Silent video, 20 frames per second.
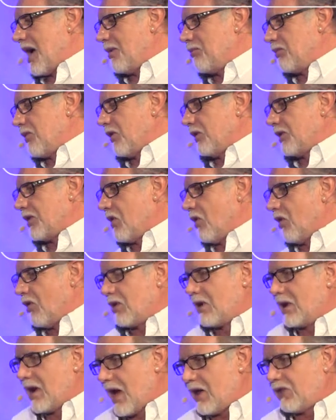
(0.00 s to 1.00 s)
not the
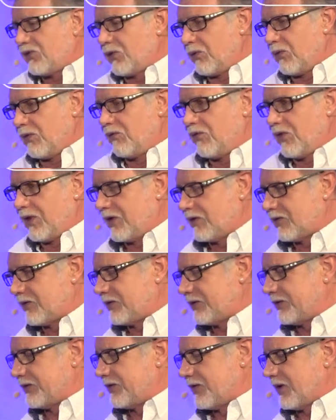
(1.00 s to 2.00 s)
organizer of this
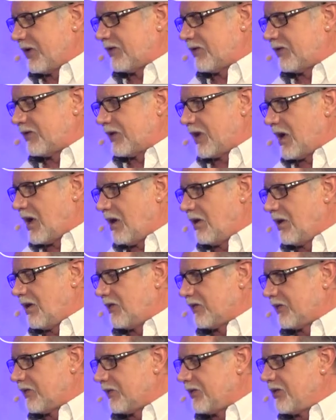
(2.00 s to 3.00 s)
thing.
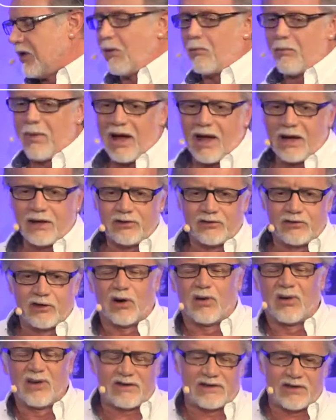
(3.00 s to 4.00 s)
This is not my
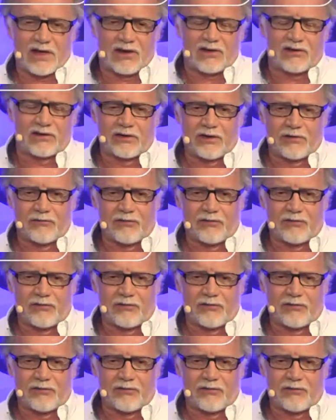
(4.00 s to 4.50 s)
jurisdiction of